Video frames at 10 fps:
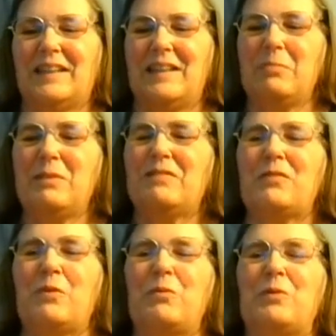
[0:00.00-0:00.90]
little bit of
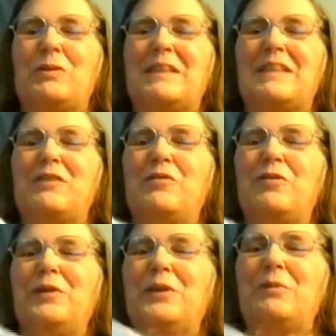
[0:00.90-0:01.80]
almost
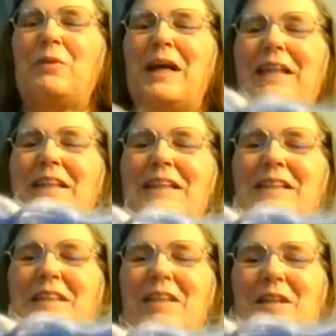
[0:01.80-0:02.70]
silvery white,